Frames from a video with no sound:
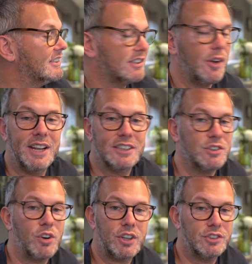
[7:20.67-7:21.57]
So he's
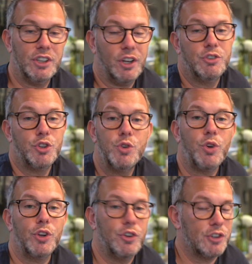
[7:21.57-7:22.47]
not, do
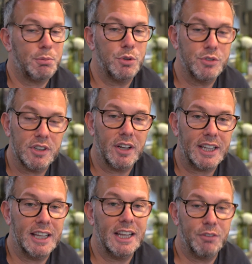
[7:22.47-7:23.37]
not use the blue
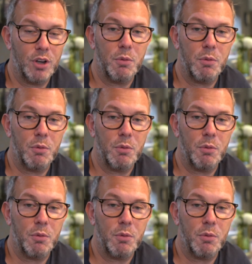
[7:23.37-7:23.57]
circuit if you're